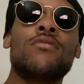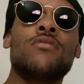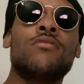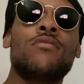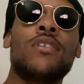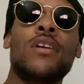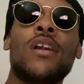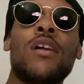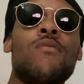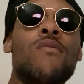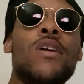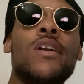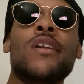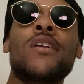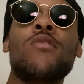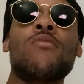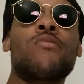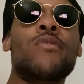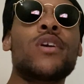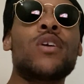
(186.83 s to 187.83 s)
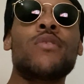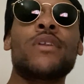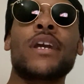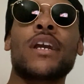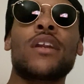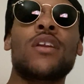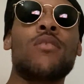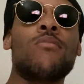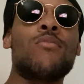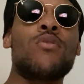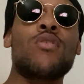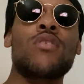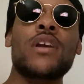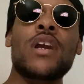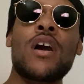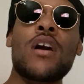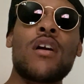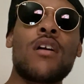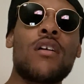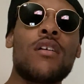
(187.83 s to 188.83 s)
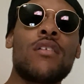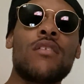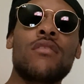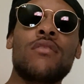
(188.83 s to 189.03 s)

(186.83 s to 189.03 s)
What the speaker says: They don't want no real nigga no more, y'all.